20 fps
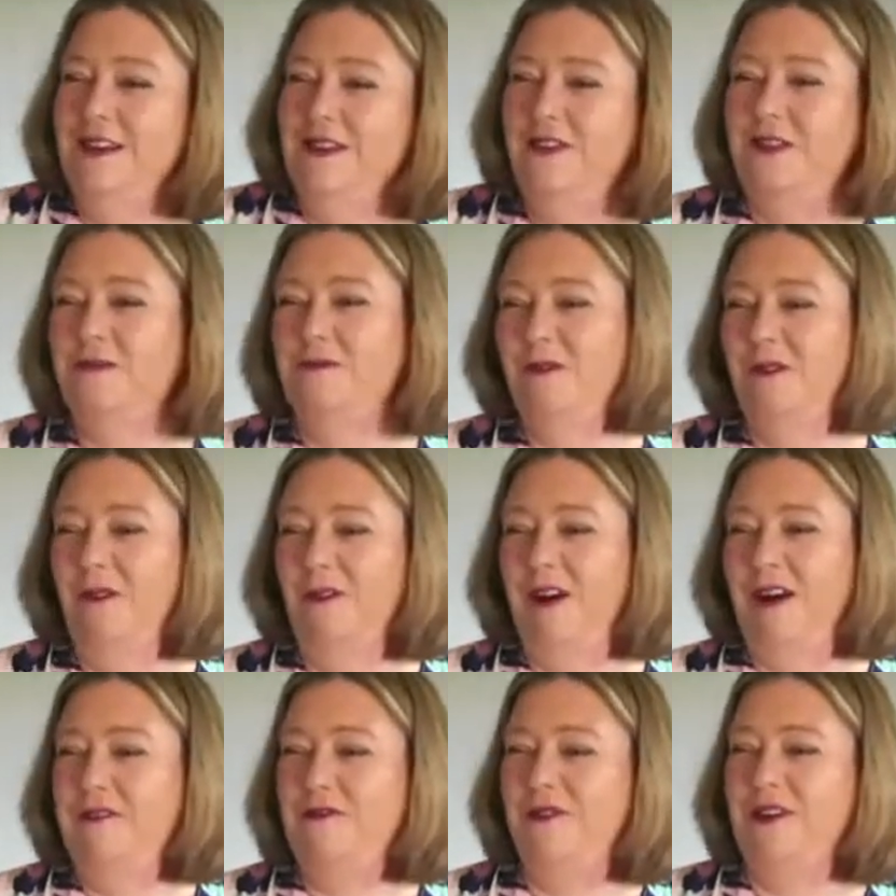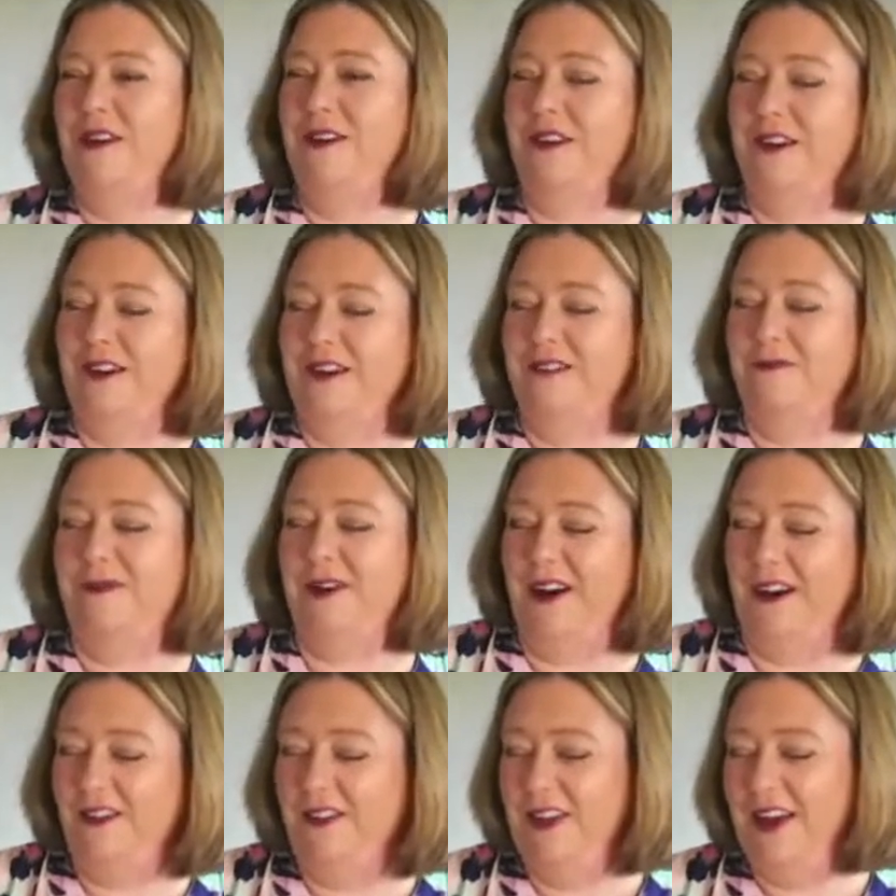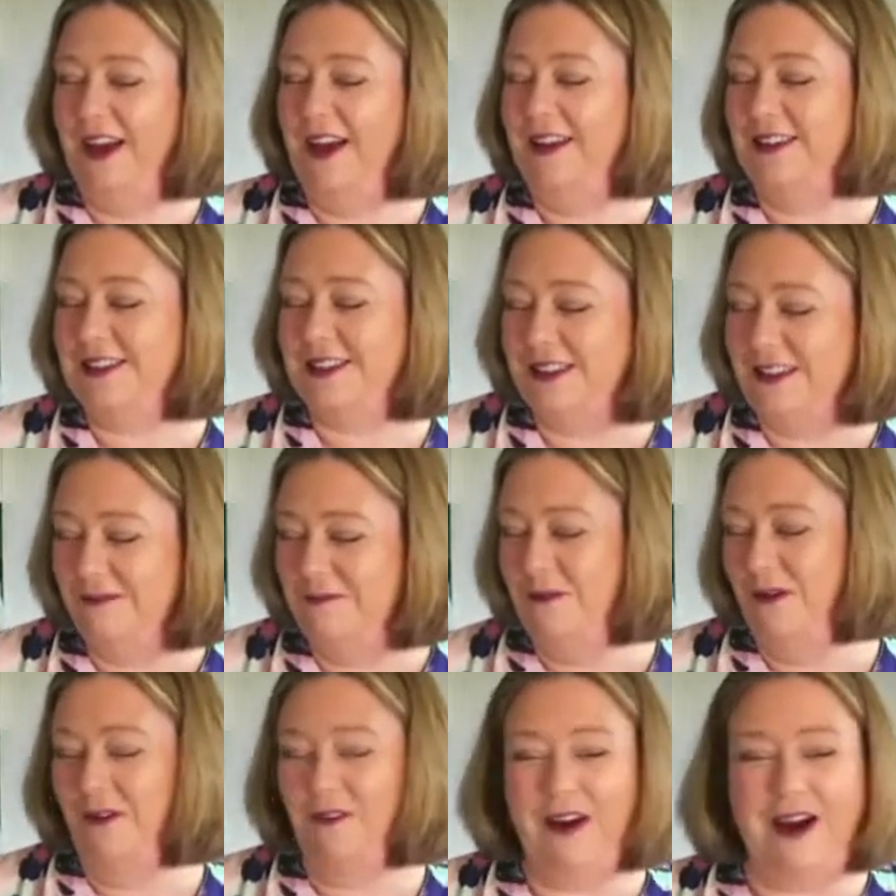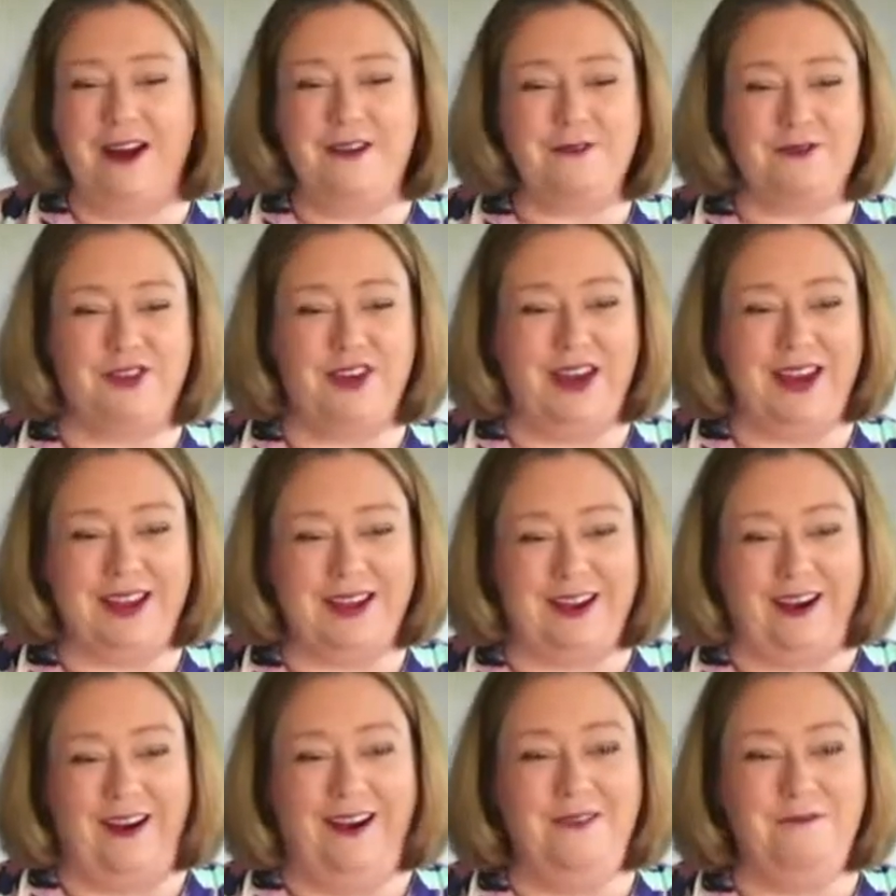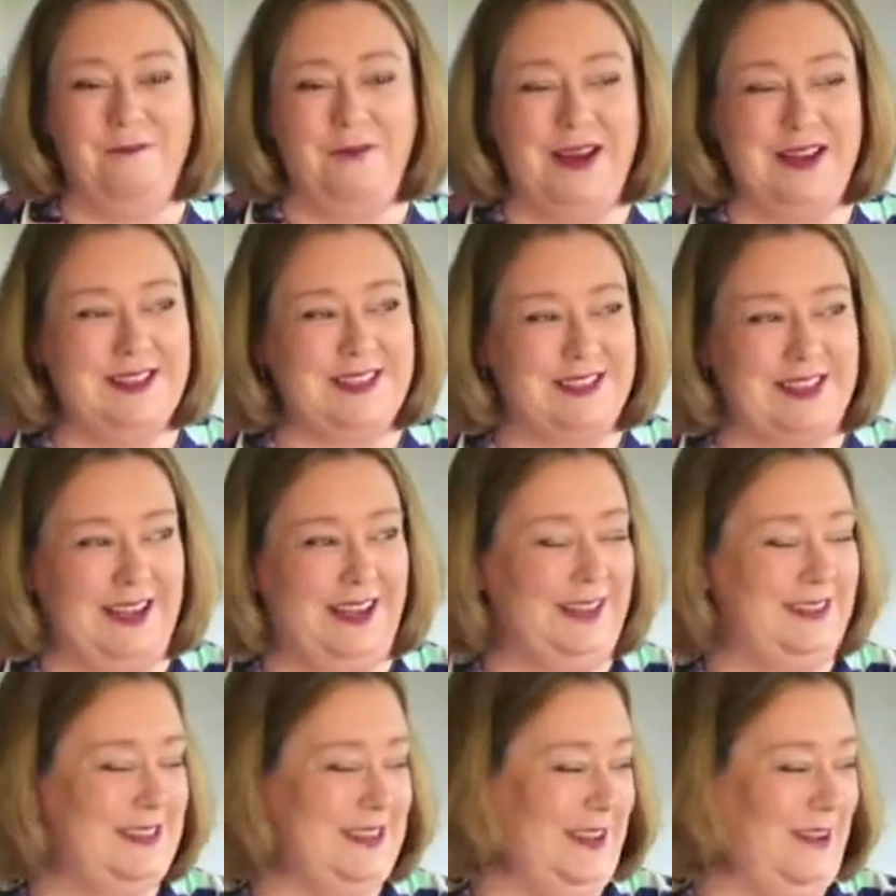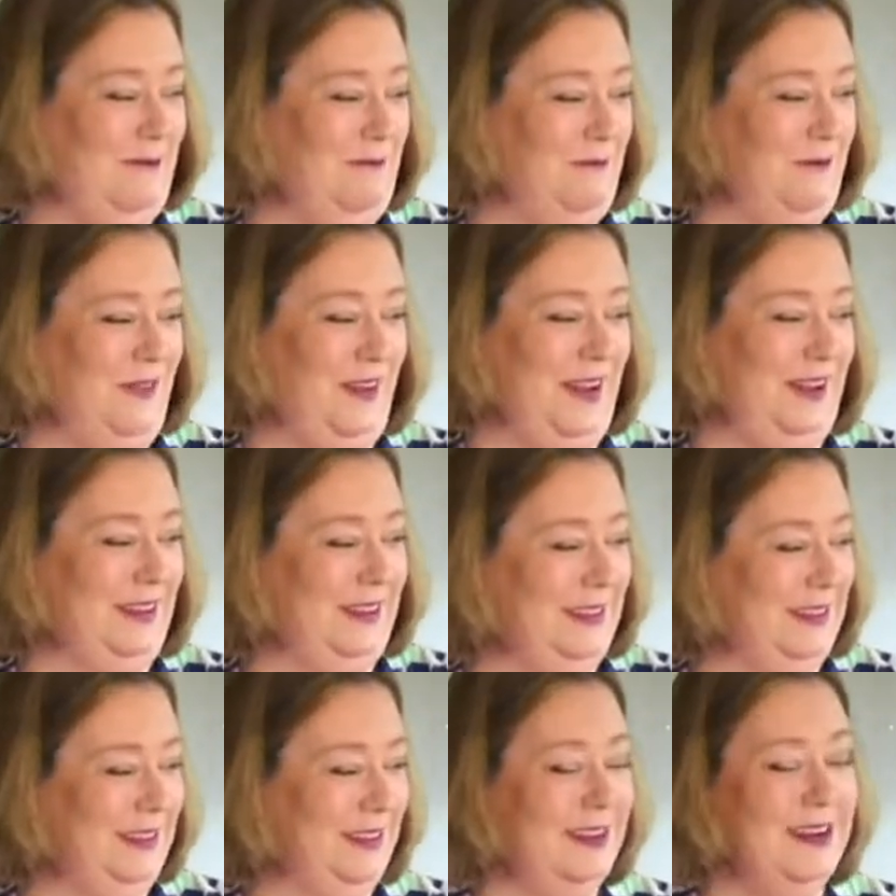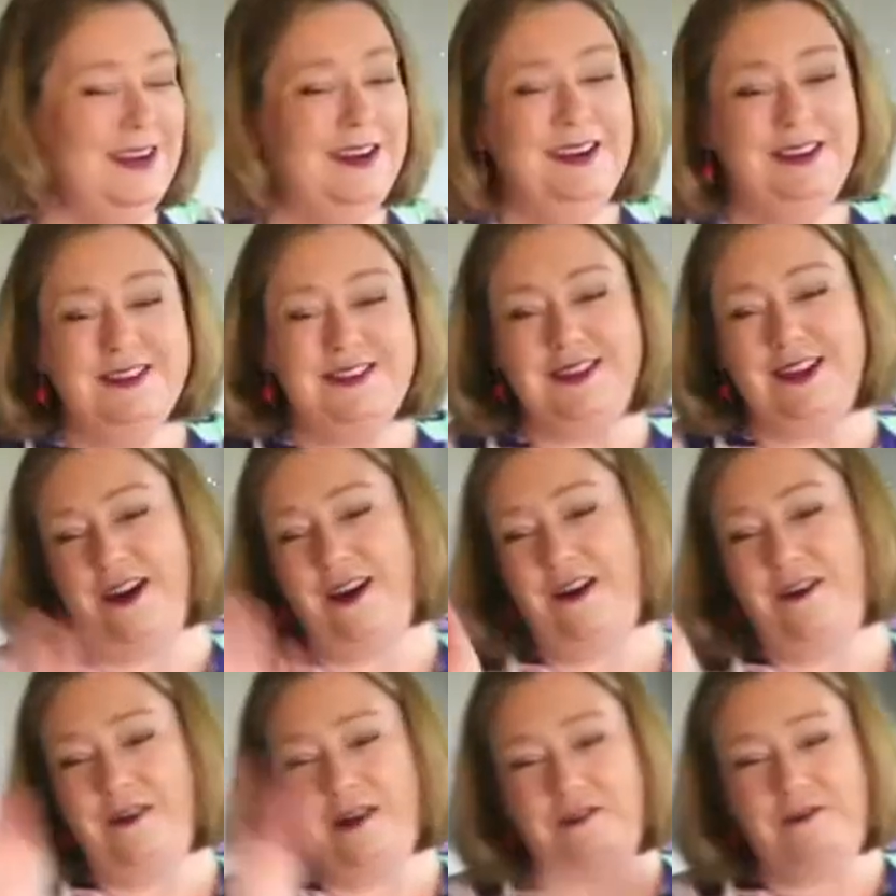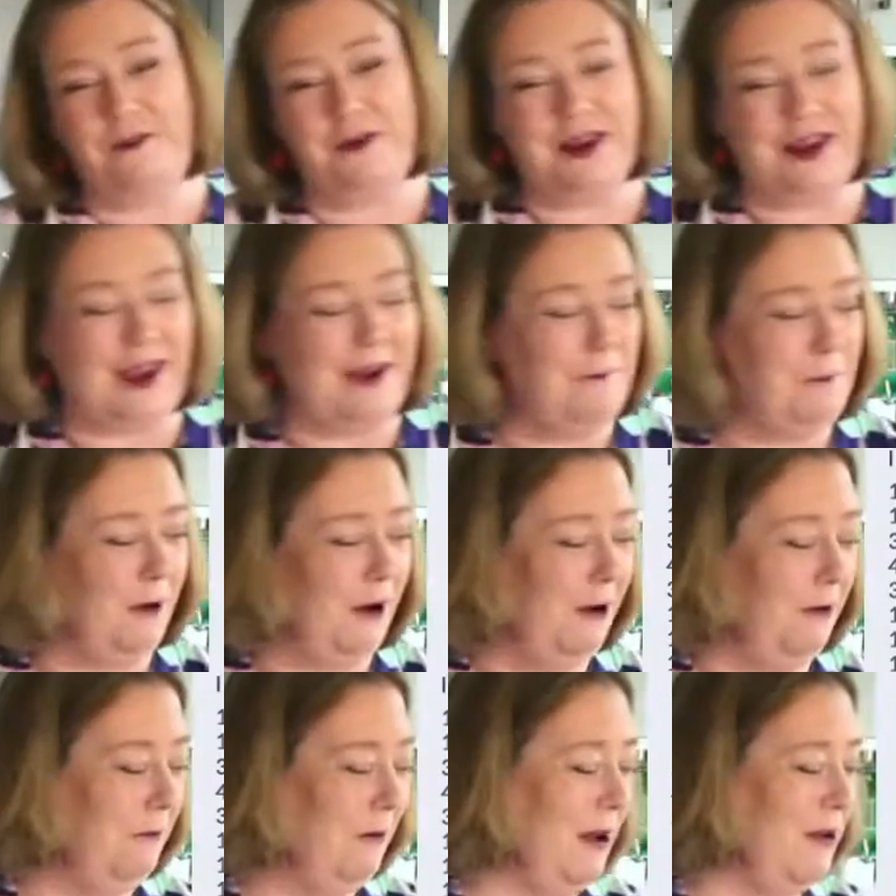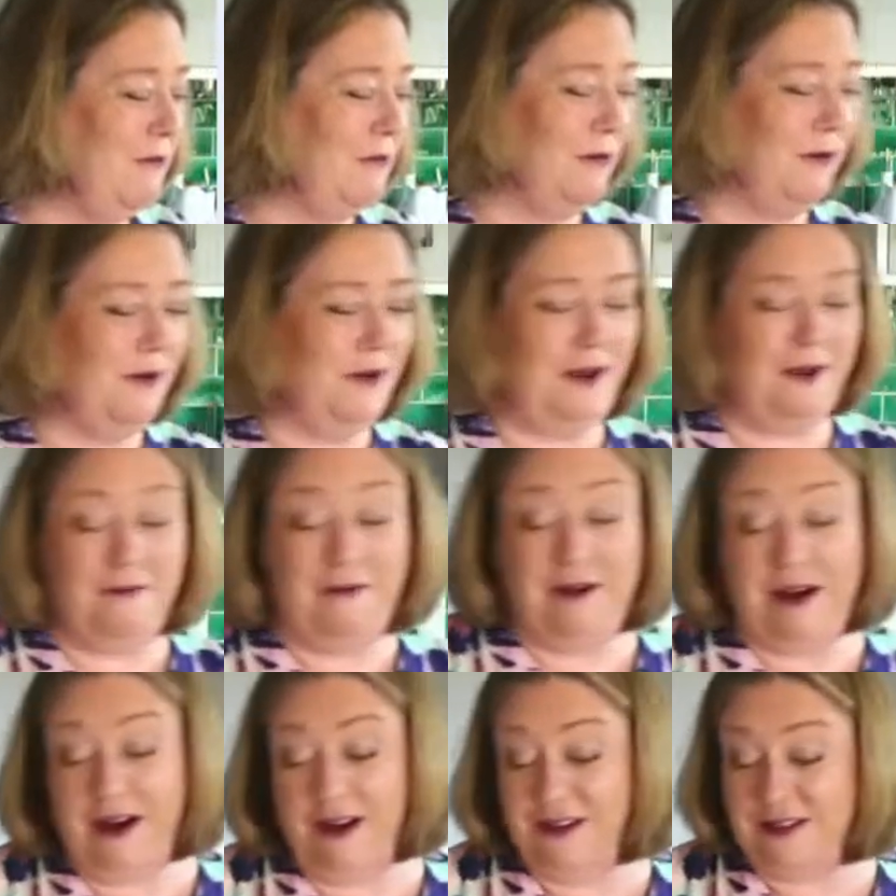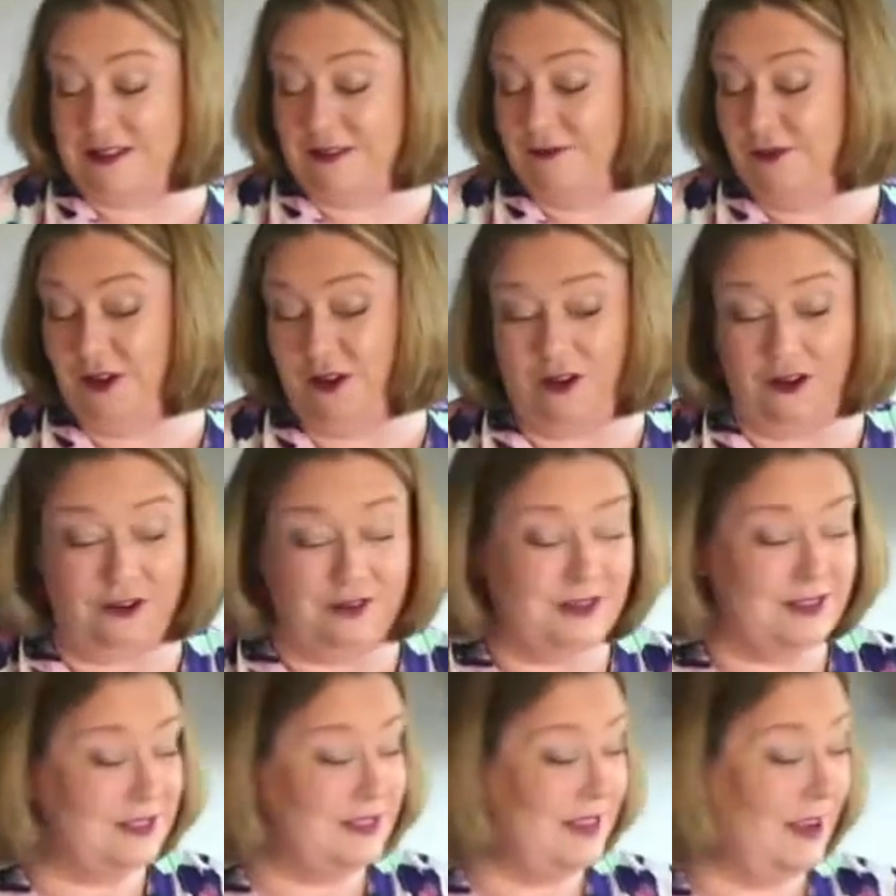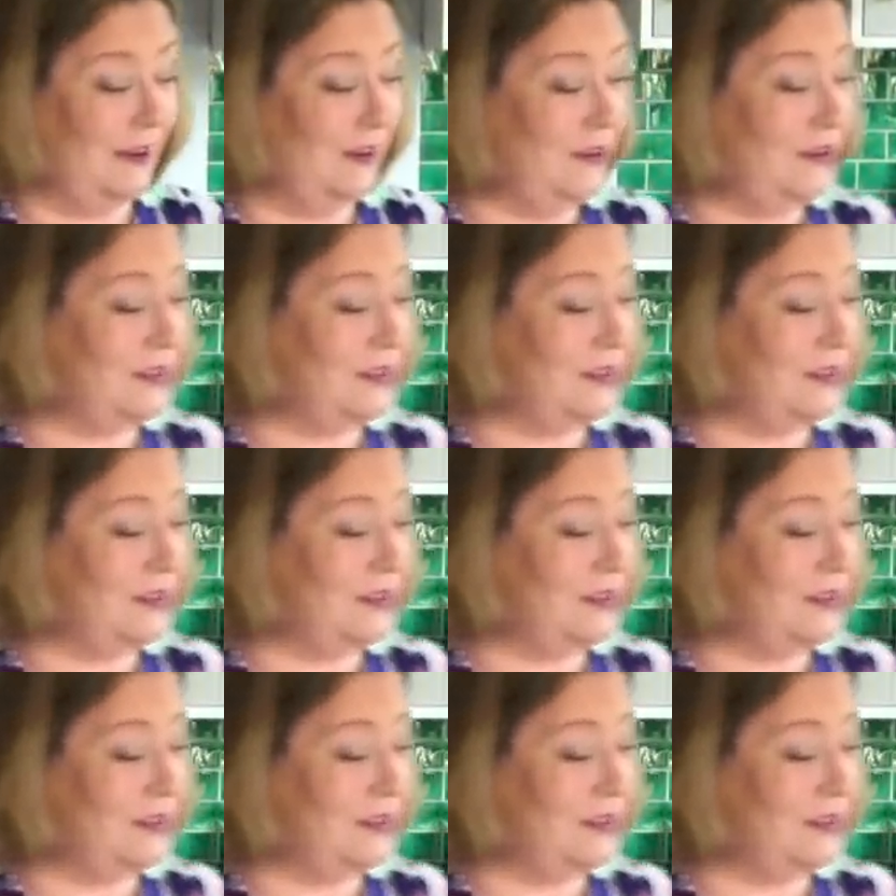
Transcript: the more I feel good about this, the more I think I'm missing something. So if we get partway through and I realize I've forgotten to tell you